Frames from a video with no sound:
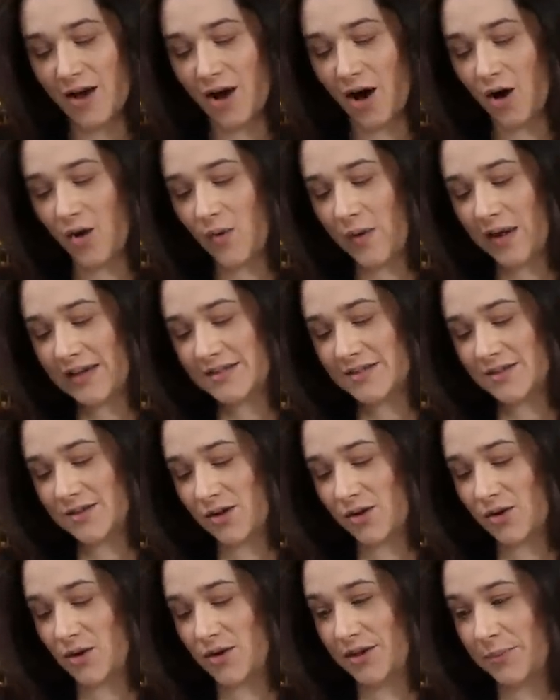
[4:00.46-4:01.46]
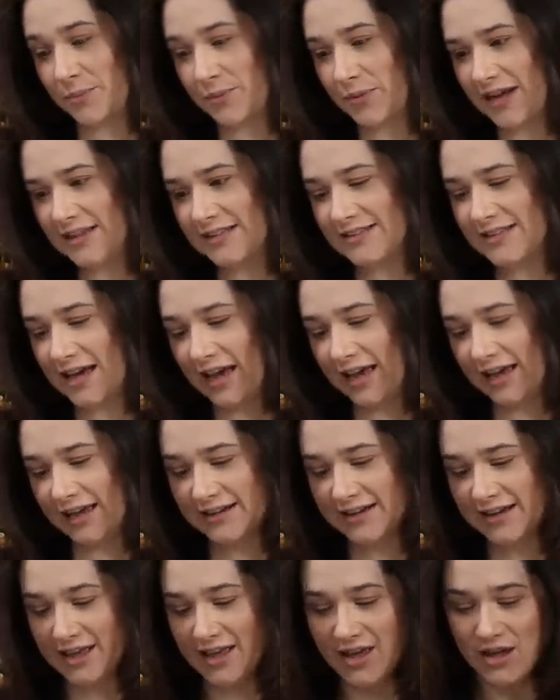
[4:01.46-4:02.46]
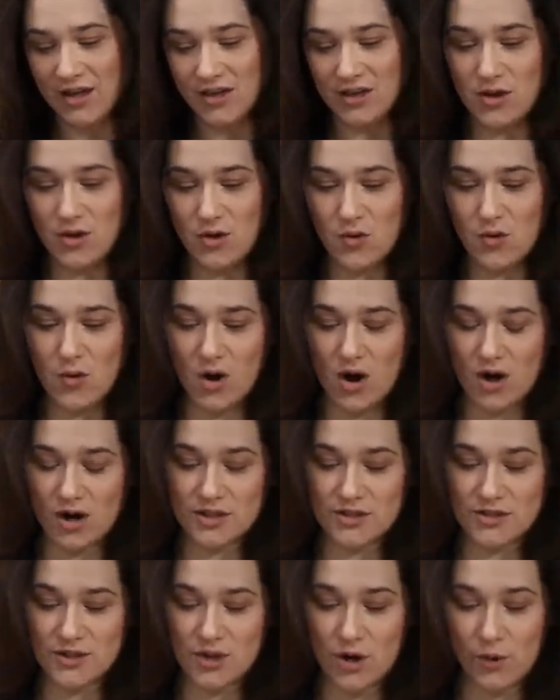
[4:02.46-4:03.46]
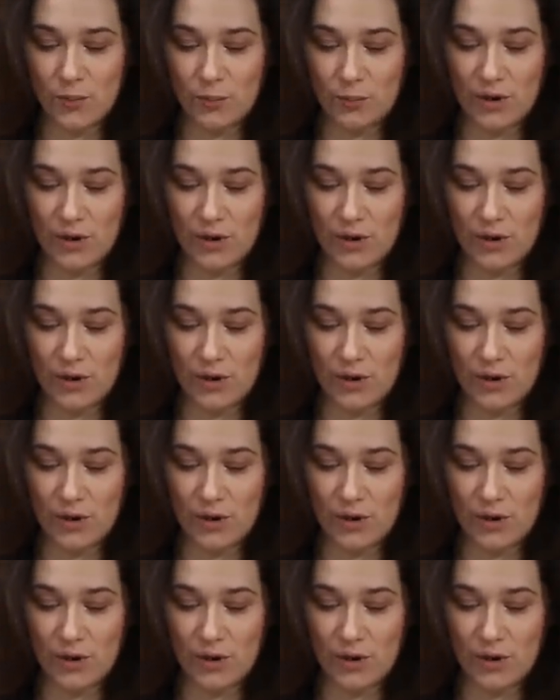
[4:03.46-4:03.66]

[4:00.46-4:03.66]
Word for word: Always look on the bright side. You are so